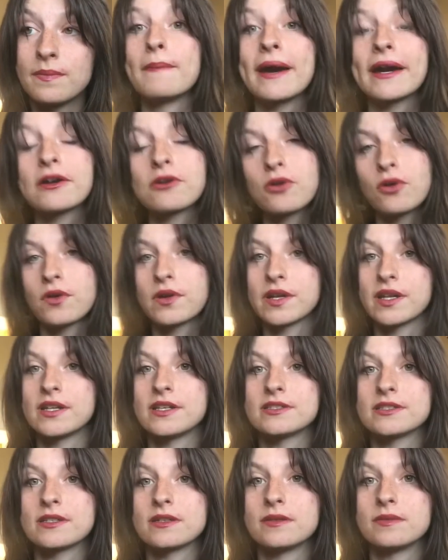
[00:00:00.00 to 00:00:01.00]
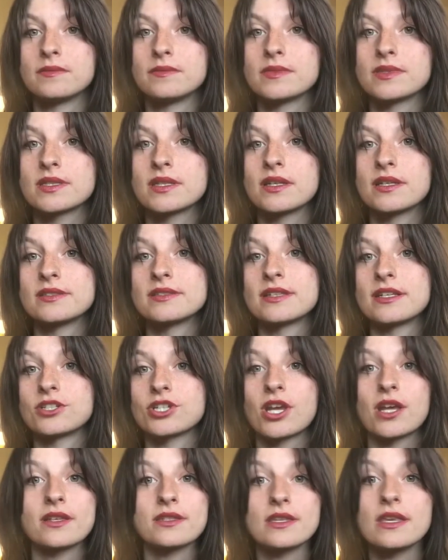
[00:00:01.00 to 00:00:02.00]
Microorganisms such
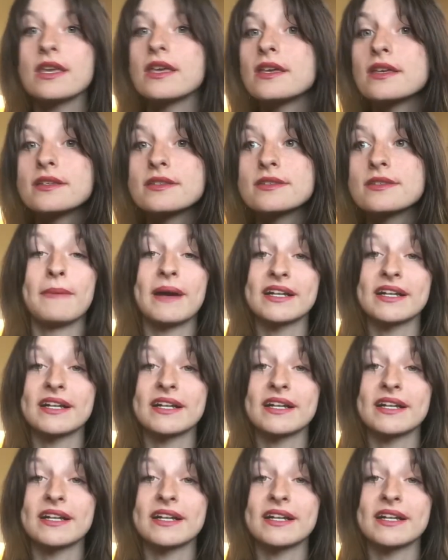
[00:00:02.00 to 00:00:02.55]
as yeast,